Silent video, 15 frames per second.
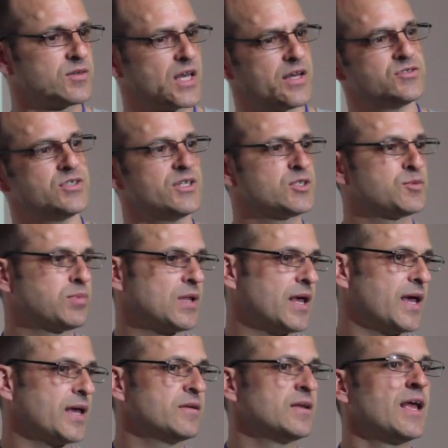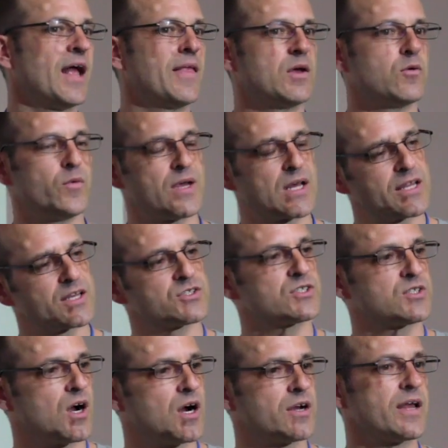gives a display, and then when we click
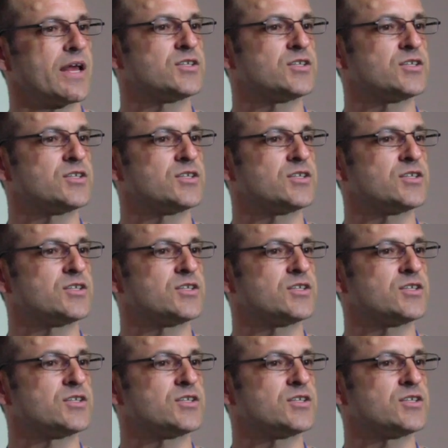start,